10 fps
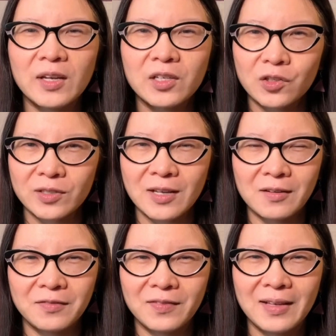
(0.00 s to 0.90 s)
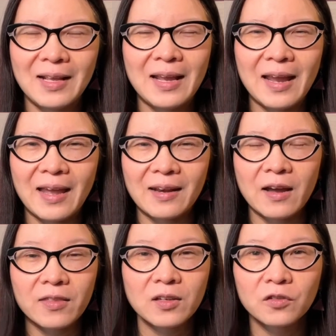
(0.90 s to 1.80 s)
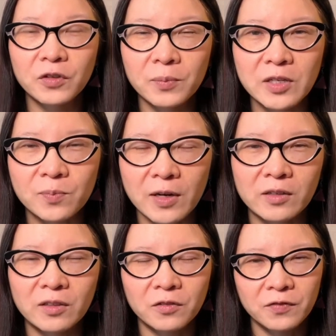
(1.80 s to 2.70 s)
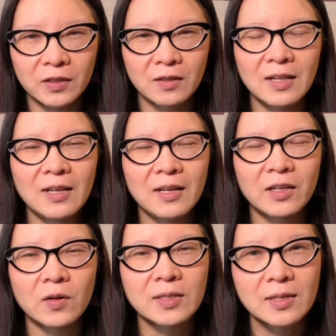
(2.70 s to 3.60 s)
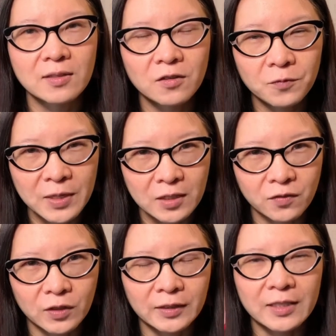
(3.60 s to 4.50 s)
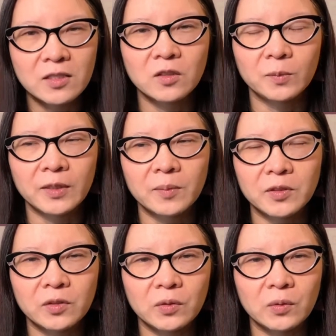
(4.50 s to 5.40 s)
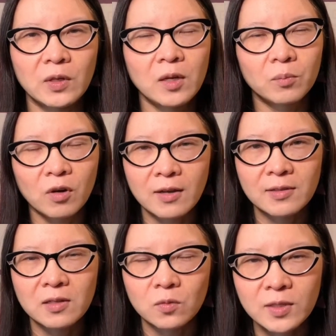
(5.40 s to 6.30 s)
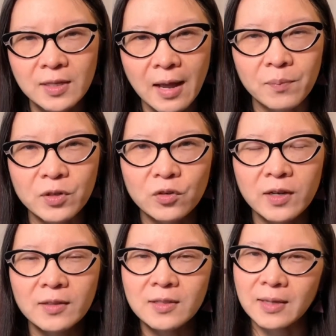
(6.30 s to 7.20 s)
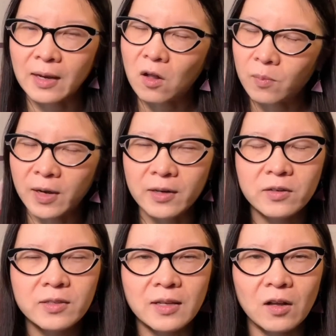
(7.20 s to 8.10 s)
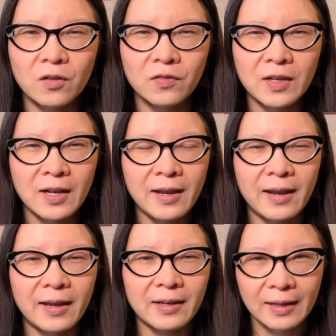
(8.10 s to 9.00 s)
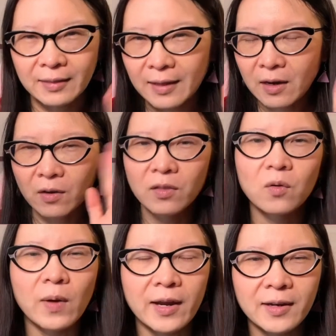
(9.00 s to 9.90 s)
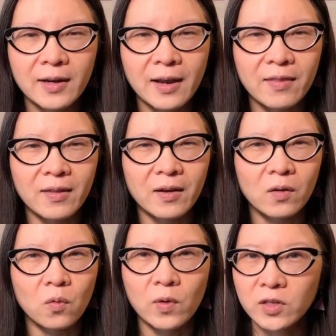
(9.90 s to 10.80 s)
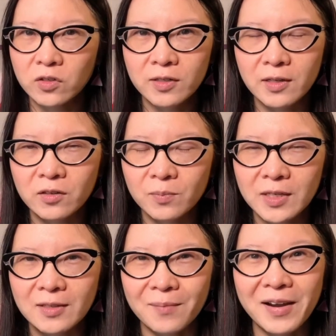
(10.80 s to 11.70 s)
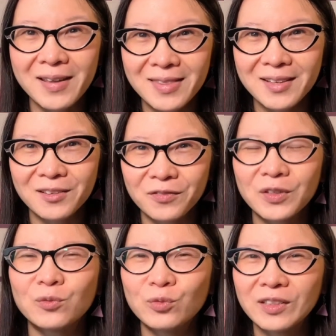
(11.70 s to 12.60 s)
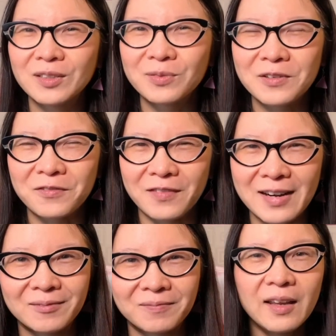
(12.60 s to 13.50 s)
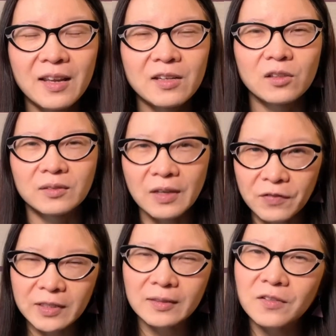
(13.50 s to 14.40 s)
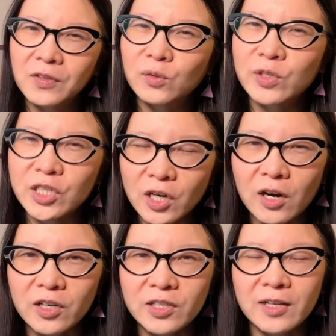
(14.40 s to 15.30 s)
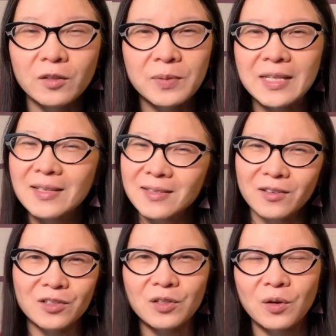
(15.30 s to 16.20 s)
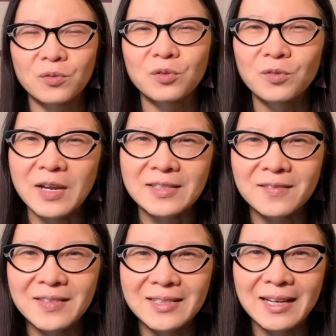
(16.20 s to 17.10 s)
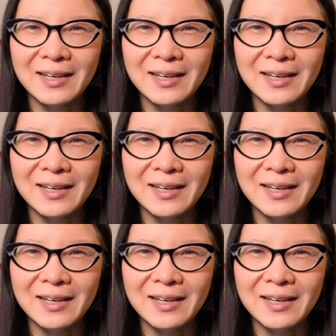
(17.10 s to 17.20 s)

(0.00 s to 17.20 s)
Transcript: yourself. And I think you'll feel much better. You'll feel, you know, a sense of peacefulness. You'll be able to process what's happened during the day all by yourself and get that of the way. And then once you're done your me time, I think you'll feel really refreshed. You'll definitely feel recharged and it'll be easier to go through the rest of the day.